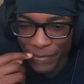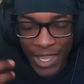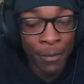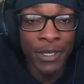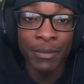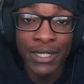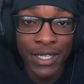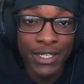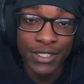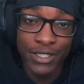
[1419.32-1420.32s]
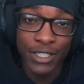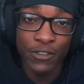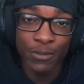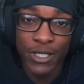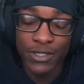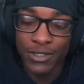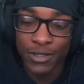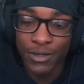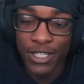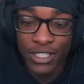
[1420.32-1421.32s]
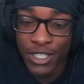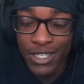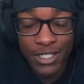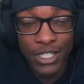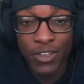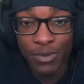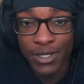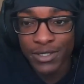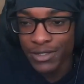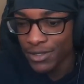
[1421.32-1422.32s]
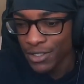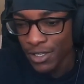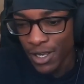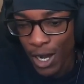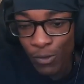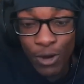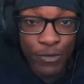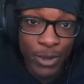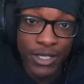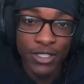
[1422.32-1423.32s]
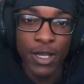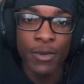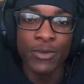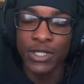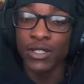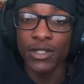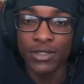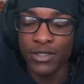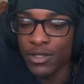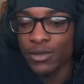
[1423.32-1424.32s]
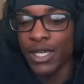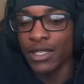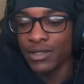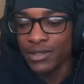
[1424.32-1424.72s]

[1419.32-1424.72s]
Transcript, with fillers: I mean, my nigga, it's a safe space, so it's a it's a safe place. I'd rather be in the suburbs than the hood, so. Hey.